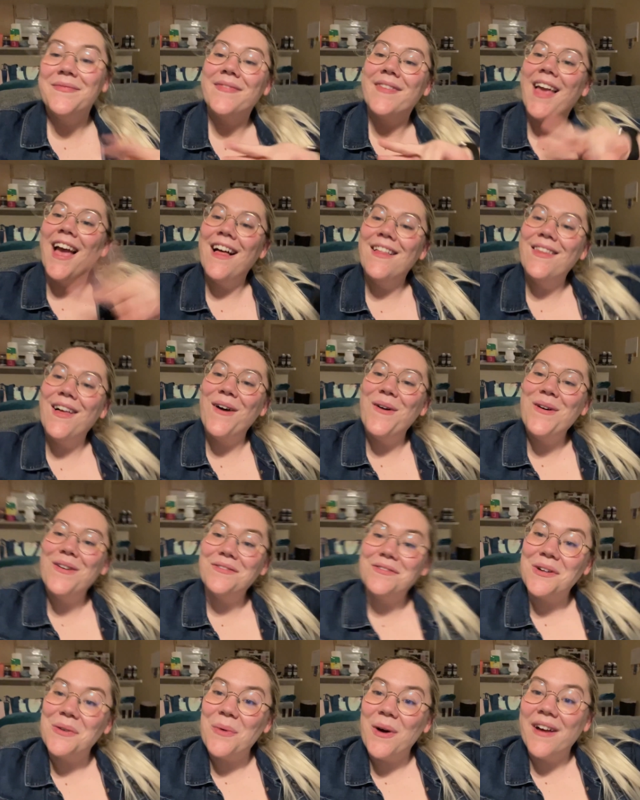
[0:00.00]
Hello,
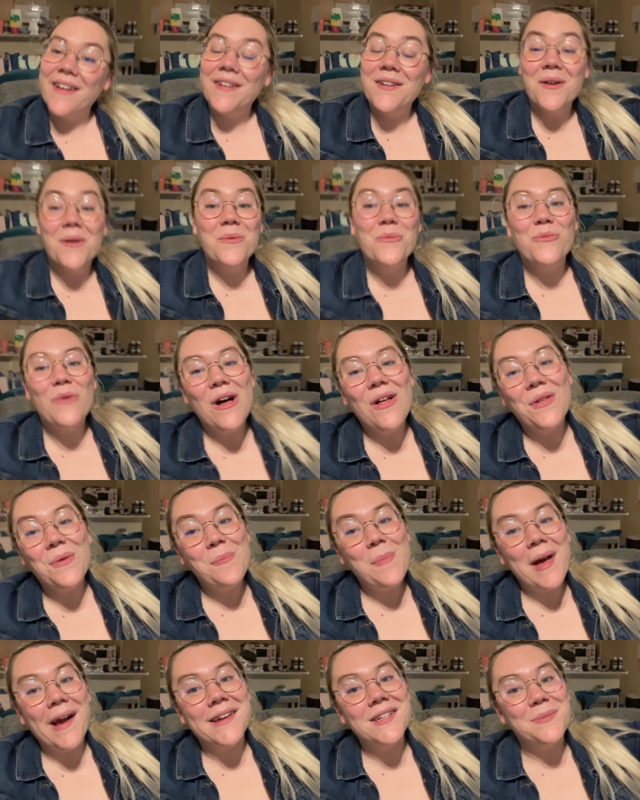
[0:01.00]
everyone. Welcome
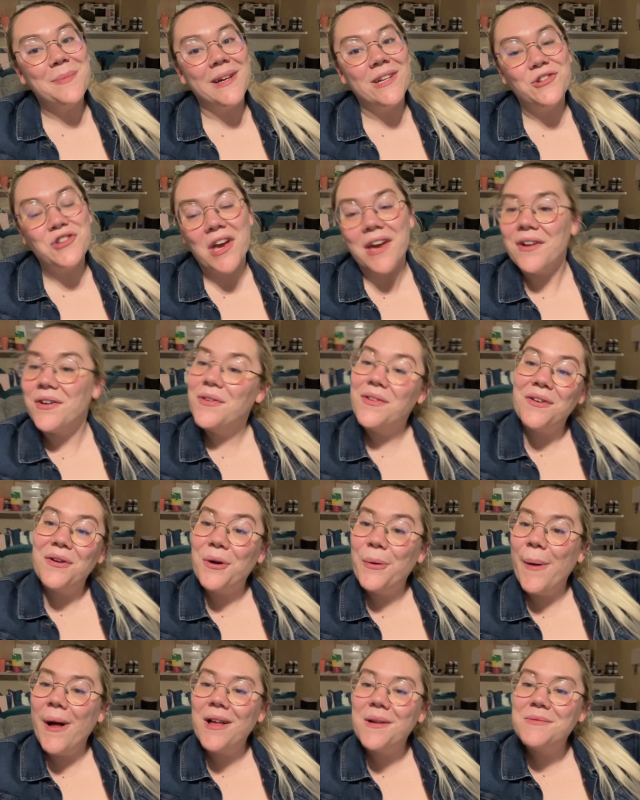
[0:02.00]
back to my channel, or
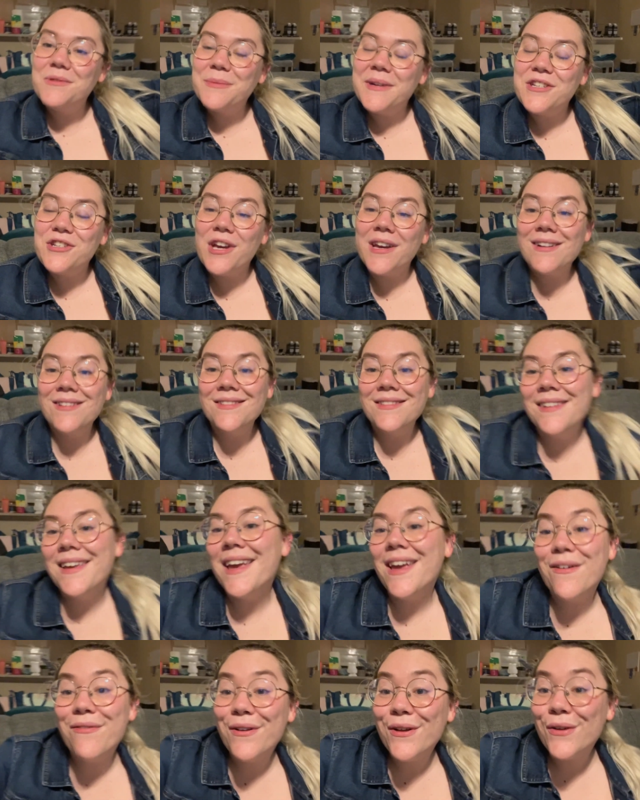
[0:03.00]
welcome to my channel
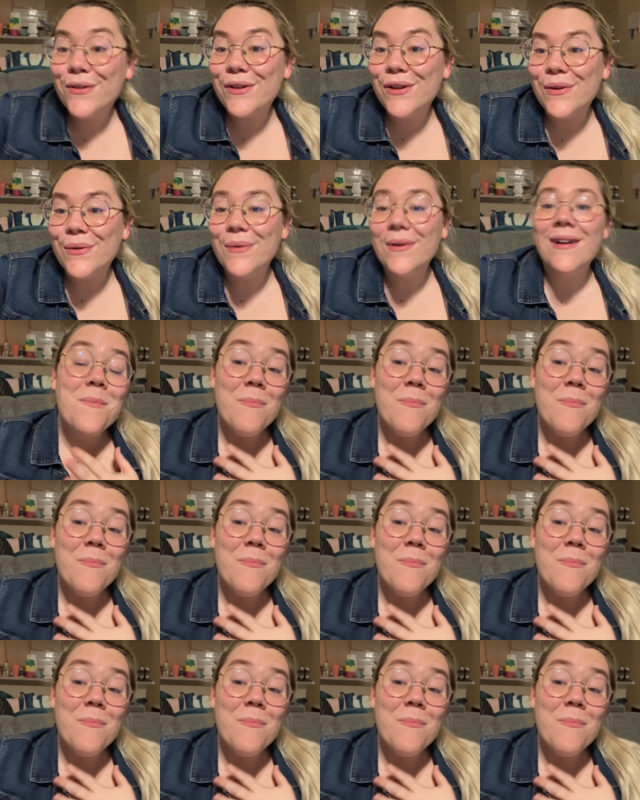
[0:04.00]
if you're new.